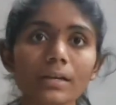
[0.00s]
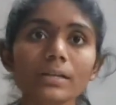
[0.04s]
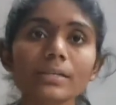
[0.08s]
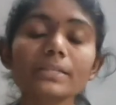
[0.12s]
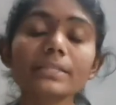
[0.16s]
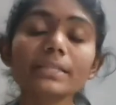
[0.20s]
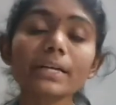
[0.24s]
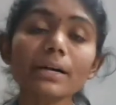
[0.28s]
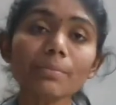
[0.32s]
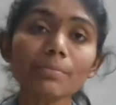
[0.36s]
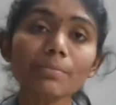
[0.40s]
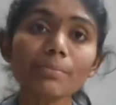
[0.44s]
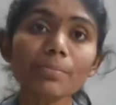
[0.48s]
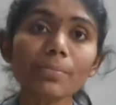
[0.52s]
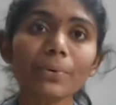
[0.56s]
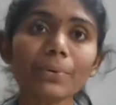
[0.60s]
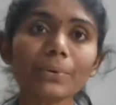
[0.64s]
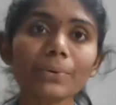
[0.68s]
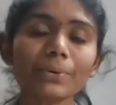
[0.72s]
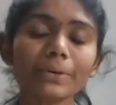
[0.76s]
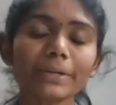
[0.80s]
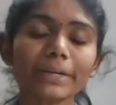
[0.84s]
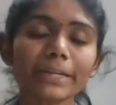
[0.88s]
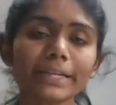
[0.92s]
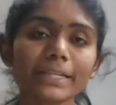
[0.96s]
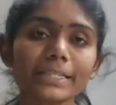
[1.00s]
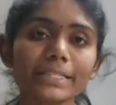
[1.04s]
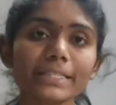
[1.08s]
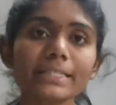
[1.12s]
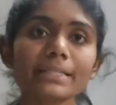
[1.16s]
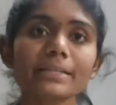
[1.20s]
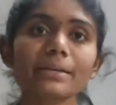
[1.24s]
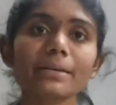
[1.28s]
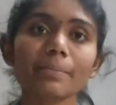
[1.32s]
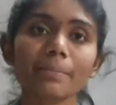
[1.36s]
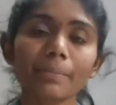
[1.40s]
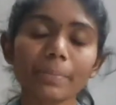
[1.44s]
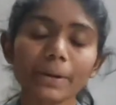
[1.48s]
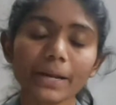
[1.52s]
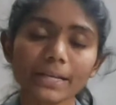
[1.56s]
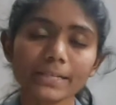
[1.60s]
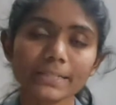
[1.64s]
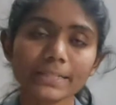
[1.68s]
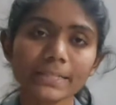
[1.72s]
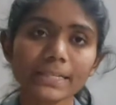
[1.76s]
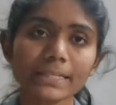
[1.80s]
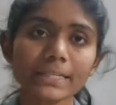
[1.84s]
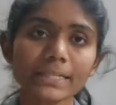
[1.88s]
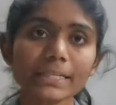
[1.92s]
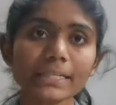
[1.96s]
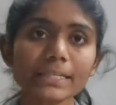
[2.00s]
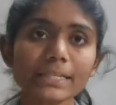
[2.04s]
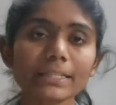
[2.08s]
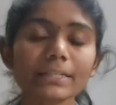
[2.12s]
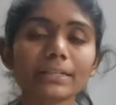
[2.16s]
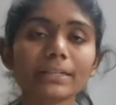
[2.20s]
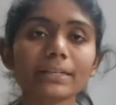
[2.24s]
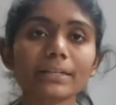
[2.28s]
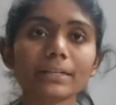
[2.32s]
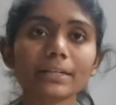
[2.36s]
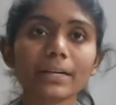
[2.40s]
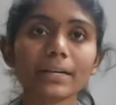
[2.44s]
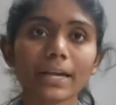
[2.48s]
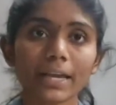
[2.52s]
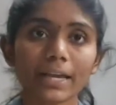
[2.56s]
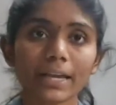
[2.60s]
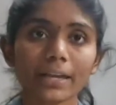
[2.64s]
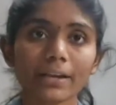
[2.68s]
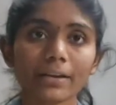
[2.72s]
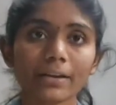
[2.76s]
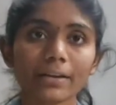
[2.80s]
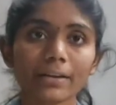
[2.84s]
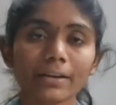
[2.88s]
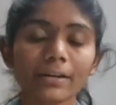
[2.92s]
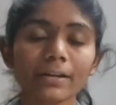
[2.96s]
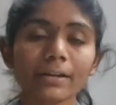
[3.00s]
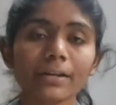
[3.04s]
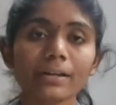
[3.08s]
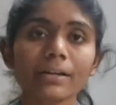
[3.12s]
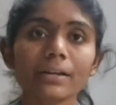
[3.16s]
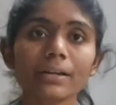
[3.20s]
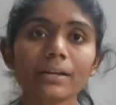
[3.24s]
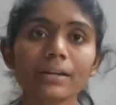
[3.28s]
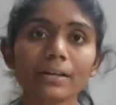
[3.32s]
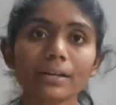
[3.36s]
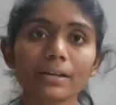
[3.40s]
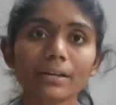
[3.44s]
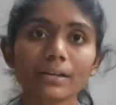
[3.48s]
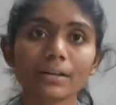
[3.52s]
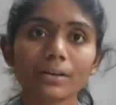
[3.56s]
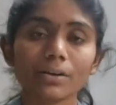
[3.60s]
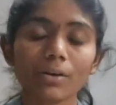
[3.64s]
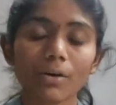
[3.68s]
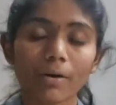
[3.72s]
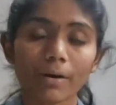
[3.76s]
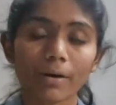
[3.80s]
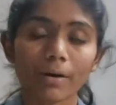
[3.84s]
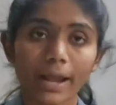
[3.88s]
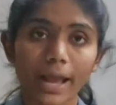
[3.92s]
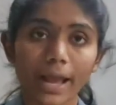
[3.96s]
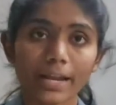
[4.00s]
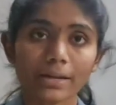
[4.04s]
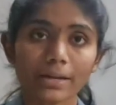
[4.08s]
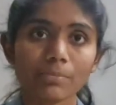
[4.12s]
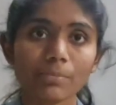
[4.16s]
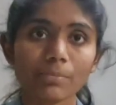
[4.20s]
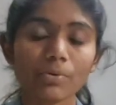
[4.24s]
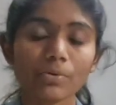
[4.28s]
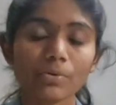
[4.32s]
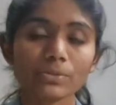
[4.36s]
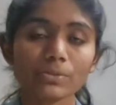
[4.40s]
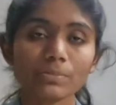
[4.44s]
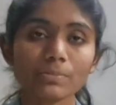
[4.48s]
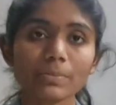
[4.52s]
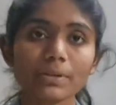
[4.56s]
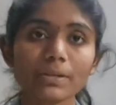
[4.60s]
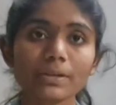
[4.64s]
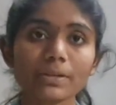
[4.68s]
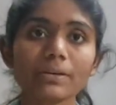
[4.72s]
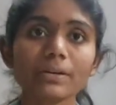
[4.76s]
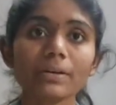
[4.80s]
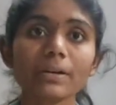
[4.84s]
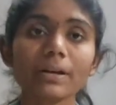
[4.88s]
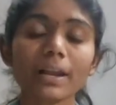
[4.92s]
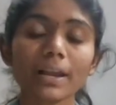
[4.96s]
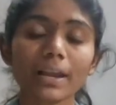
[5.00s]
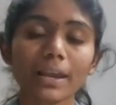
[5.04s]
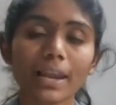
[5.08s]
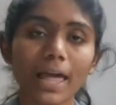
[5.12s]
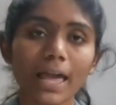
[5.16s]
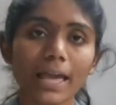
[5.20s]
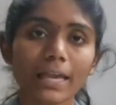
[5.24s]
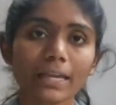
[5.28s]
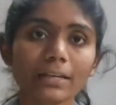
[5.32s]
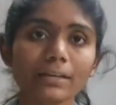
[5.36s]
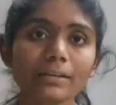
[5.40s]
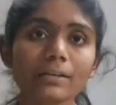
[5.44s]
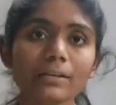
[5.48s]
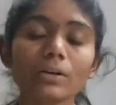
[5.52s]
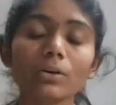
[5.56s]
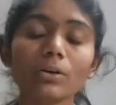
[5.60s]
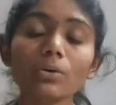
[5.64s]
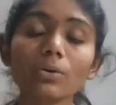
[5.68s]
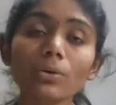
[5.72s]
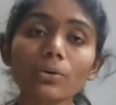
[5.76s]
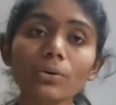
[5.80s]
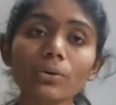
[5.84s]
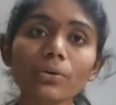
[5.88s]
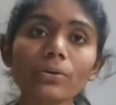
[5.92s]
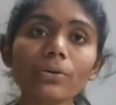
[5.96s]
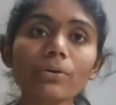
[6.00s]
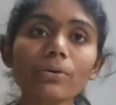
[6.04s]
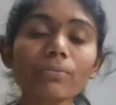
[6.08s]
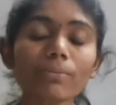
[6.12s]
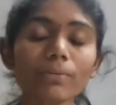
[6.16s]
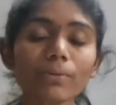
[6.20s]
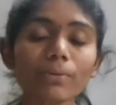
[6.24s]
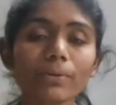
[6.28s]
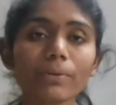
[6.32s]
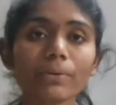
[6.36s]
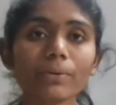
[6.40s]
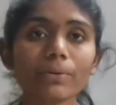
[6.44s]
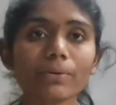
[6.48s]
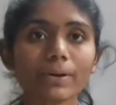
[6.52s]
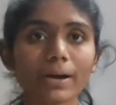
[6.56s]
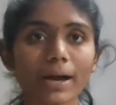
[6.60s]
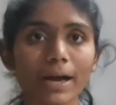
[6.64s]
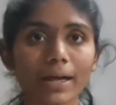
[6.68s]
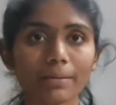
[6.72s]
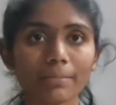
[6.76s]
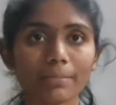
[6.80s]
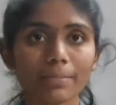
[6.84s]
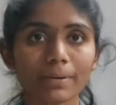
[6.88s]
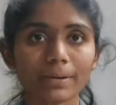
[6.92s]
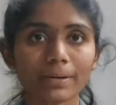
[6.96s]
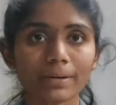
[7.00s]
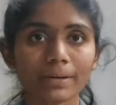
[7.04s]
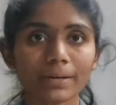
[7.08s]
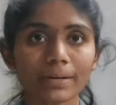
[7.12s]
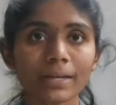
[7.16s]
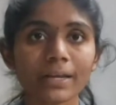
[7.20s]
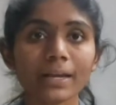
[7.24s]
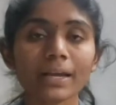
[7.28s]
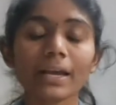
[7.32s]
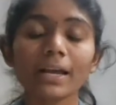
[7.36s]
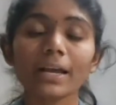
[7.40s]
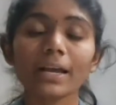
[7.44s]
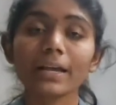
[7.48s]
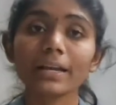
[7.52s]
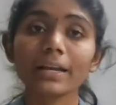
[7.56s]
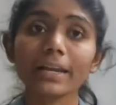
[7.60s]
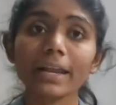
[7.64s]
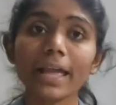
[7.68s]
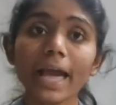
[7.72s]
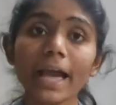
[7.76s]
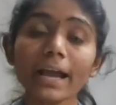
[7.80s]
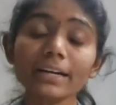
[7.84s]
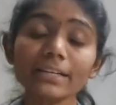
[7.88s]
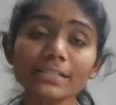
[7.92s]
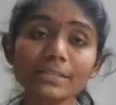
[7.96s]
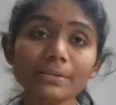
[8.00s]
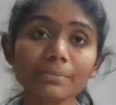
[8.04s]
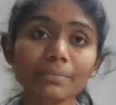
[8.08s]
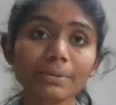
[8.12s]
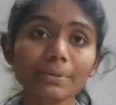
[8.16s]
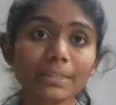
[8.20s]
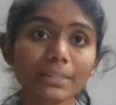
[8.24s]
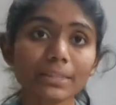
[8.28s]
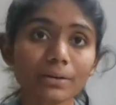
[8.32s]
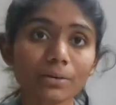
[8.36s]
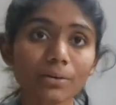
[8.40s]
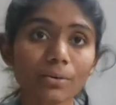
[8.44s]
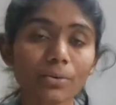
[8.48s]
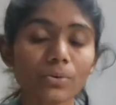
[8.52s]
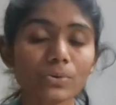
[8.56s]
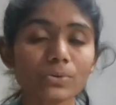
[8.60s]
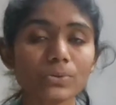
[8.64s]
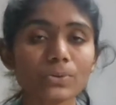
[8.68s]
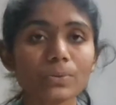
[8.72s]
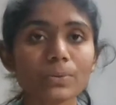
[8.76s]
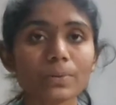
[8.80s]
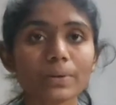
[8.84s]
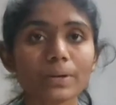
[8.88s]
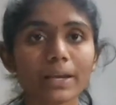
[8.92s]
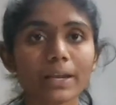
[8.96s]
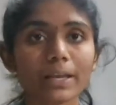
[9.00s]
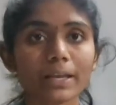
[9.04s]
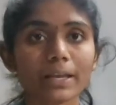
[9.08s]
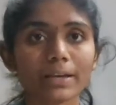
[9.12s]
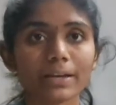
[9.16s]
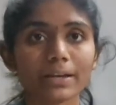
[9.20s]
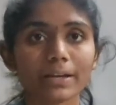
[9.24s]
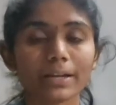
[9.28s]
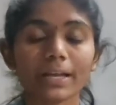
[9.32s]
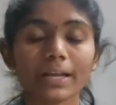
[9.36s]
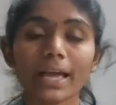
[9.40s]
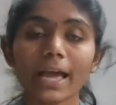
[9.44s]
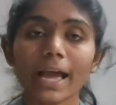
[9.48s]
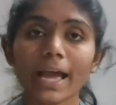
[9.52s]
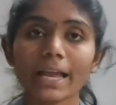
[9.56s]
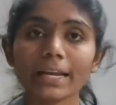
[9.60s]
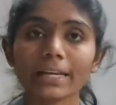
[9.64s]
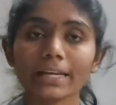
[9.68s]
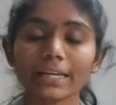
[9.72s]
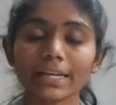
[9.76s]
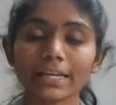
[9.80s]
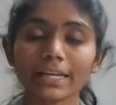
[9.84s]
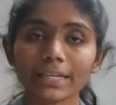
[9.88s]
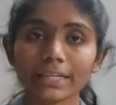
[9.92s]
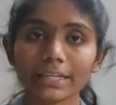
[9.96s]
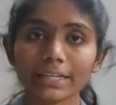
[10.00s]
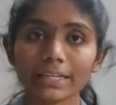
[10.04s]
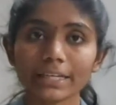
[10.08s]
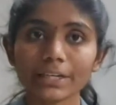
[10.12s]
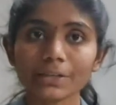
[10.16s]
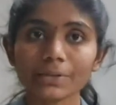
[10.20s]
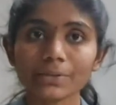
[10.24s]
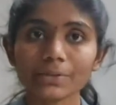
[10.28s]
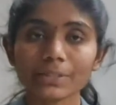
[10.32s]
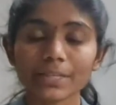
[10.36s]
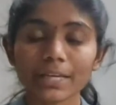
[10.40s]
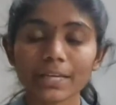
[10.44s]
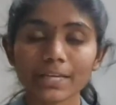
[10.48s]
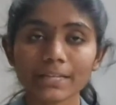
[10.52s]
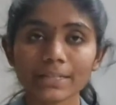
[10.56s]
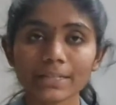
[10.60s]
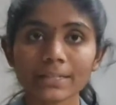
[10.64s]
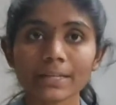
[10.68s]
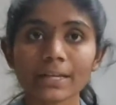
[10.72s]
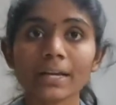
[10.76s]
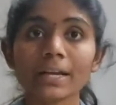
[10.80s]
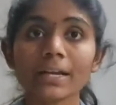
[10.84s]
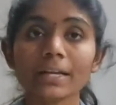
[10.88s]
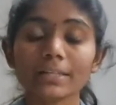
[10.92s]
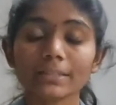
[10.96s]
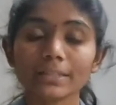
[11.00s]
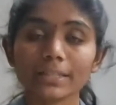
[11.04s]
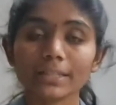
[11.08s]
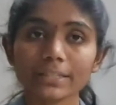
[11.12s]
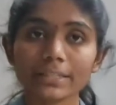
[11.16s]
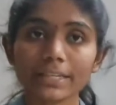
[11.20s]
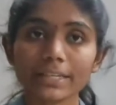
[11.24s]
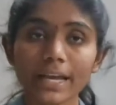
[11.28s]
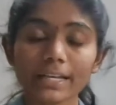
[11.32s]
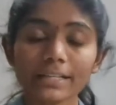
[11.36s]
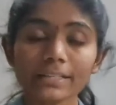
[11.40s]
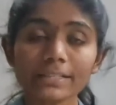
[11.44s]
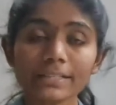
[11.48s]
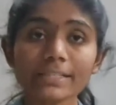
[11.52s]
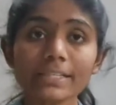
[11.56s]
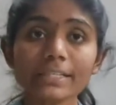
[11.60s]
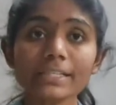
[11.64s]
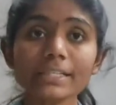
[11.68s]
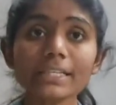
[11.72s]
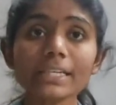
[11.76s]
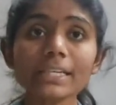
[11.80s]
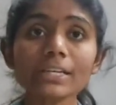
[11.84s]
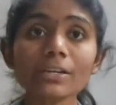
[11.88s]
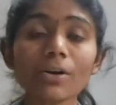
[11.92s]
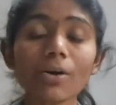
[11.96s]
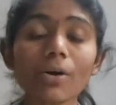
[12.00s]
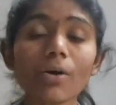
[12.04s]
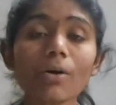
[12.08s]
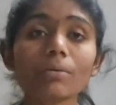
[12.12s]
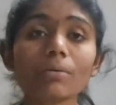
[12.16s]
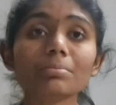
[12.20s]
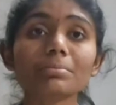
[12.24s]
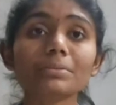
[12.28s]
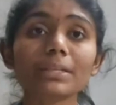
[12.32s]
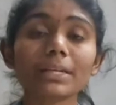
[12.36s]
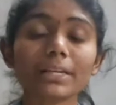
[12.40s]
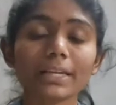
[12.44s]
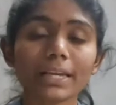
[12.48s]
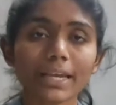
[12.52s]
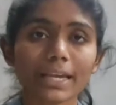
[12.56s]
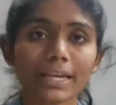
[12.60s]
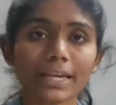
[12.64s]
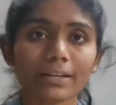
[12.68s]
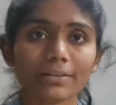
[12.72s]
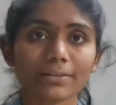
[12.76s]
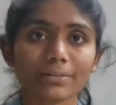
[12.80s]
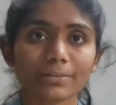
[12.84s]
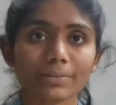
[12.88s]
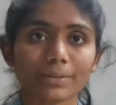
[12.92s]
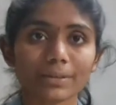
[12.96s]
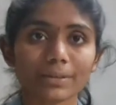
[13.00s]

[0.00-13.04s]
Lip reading: Some pollutants present in the air or atmosphere like chlorofluorocarbon reacts with the ozone layer and it reduces the density of the layer,